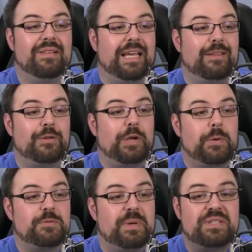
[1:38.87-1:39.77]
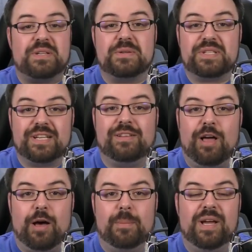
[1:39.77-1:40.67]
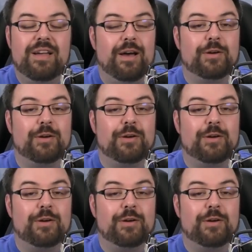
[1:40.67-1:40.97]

like the Ghostbusters Club,